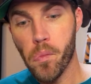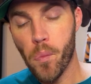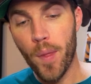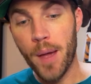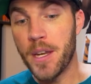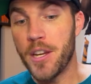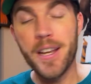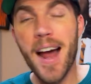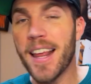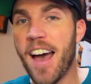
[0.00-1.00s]
I mean, you
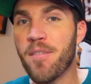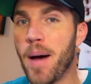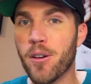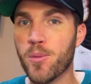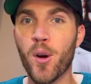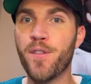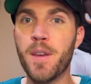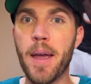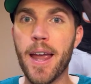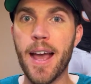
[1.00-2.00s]
got to have Myles Murphy
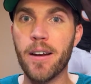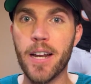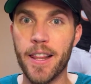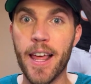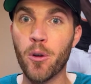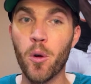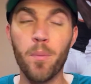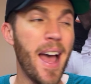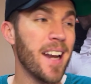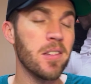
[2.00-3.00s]
pan out of that group.
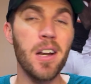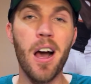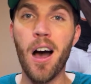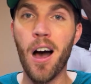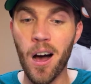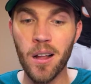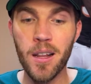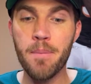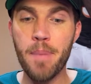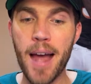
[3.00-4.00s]
That is an
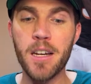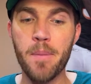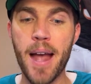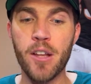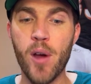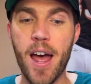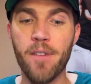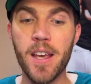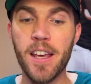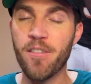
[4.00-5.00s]
ugly back-to-back
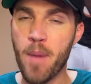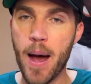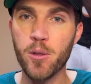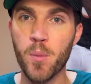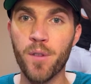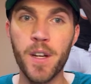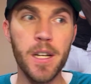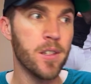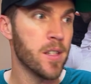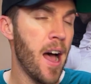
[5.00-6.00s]
draft if Myles Murphy
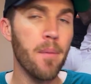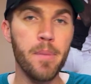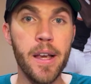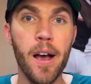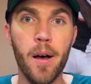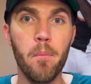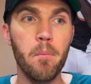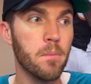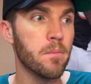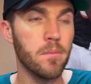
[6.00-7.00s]
does not
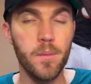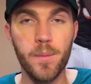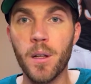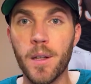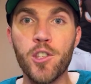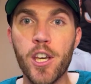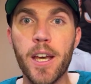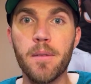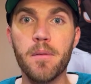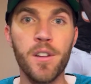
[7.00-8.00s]
become a
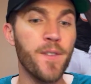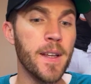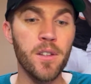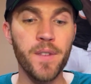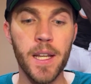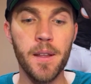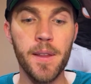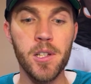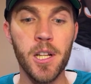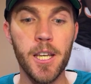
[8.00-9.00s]
legit defensive end in
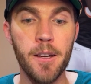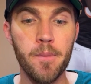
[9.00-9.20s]
this league.